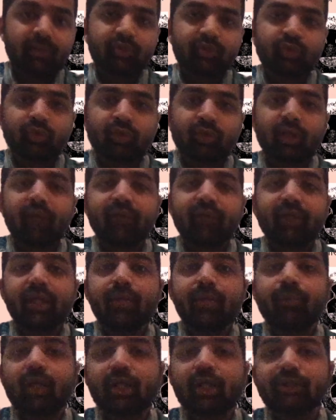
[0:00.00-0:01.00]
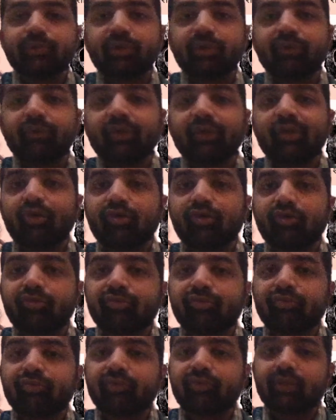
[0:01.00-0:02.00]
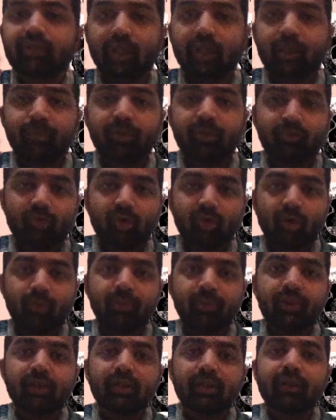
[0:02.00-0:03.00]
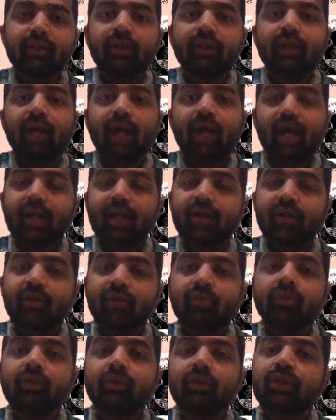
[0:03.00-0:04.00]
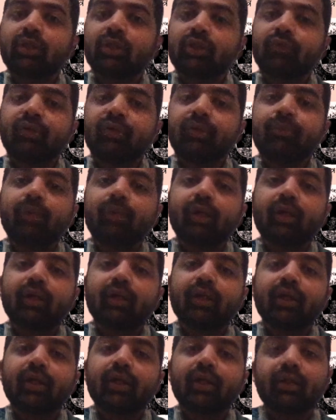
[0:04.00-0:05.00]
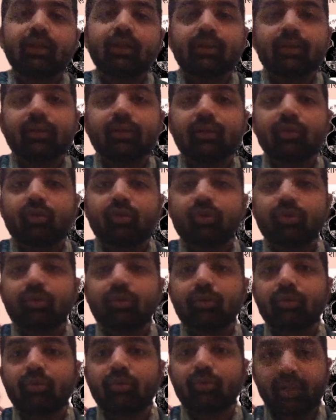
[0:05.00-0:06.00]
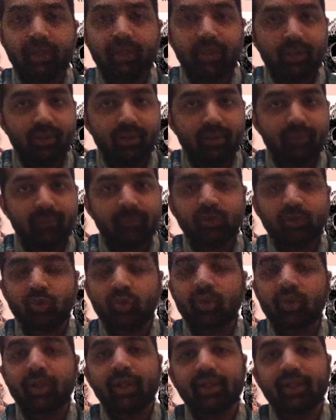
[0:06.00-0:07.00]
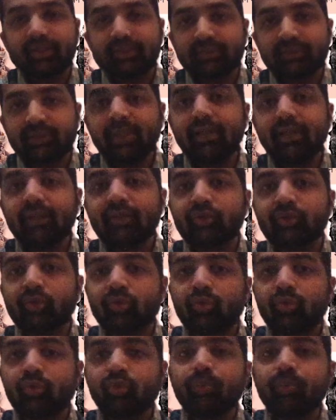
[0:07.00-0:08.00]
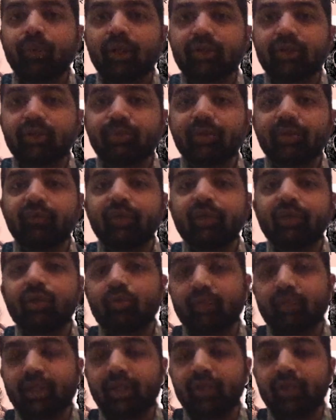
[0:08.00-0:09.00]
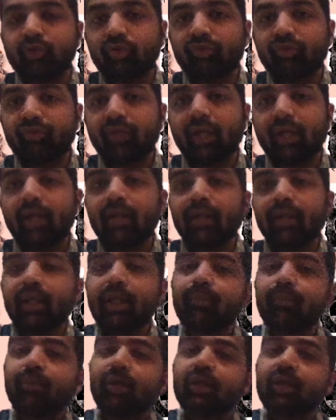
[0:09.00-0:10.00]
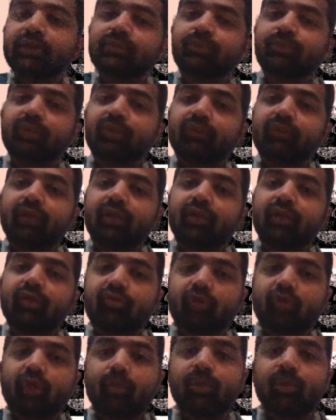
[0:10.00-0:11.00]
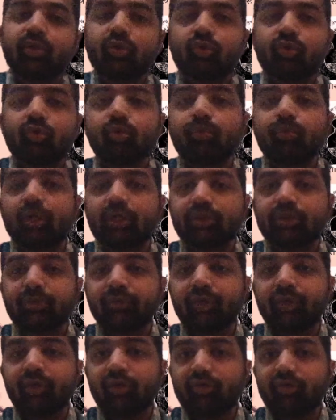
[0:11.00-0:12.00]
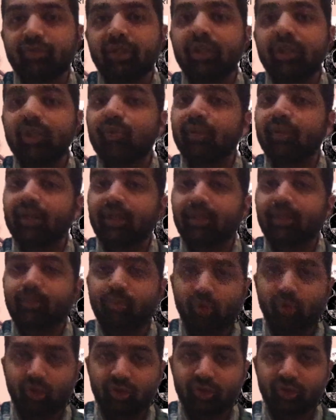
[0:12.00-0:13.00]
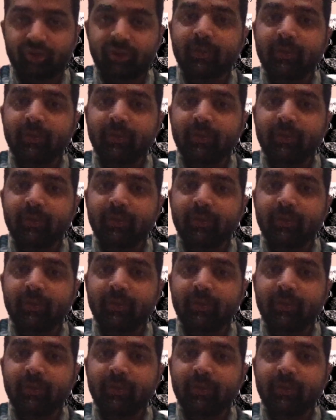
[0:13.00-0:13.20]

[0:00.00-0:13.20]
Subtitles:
So I have 8 parts by weight of tamaram copper added to dvibhagena khurakena. So khurakena is tin. So 2 parts by weight to tin. So if you add 8 parts by weight of copper to 2 parts by weight of tin, you will get bronze.